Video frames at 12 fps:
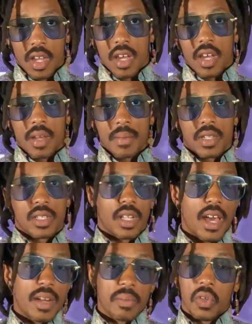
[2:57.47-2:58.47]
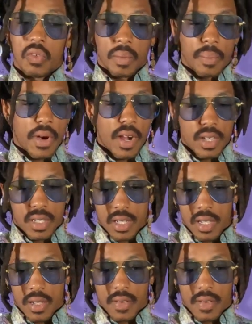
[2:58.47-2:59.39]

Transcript: Okay. There's a lot of moving parts.